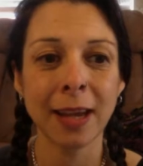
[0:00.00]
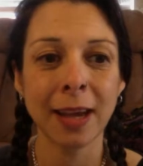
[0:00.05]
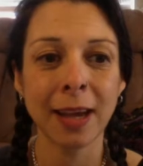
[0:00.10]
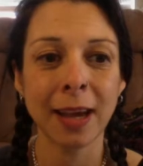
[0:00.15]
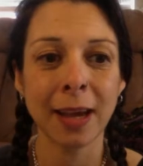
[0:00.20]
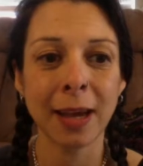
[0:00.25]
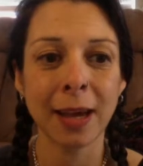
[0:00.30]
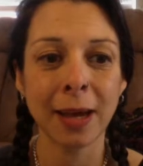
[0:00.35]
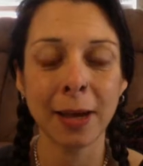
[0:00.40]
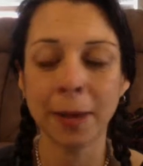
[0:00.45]

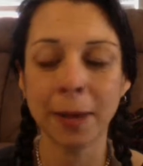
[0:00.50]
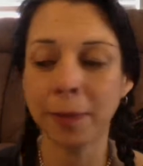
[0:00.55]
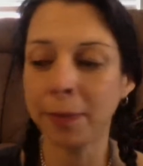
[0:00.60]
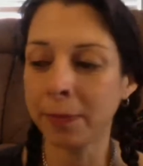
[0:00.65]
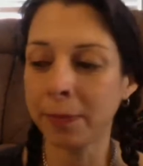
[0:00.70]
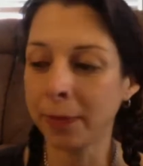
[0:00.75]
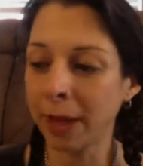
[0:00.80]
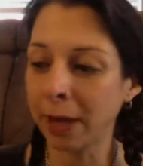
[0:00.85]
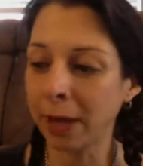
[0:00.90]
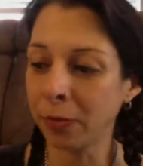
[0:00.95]

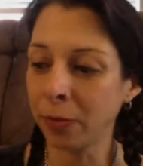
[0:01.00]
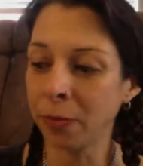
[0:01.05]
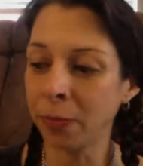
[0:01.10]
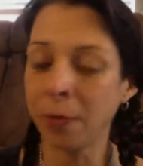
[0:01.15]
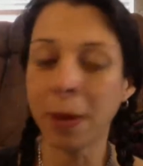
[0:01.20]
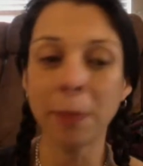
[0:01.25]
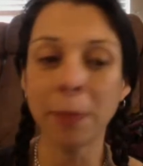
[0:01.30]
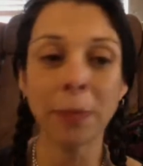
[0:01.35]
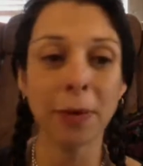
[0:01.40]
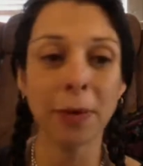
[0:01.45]
And
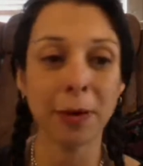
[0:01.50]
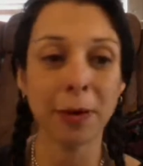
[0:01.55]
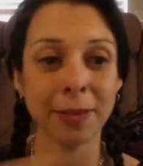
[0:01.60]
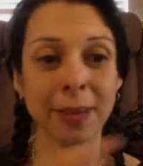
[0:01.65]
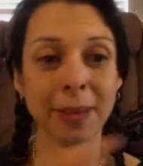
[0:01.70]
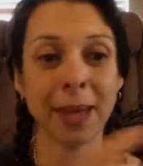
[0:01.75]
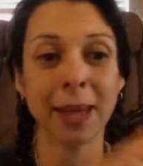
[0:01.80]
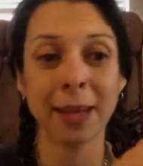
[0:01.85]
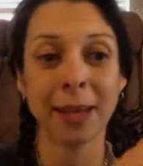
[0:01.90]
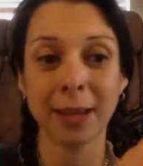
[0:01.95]
remember
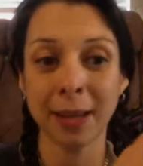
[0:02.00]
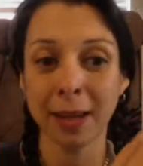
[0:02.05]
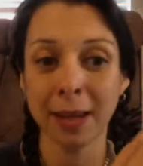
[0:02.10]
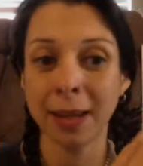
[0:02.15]
that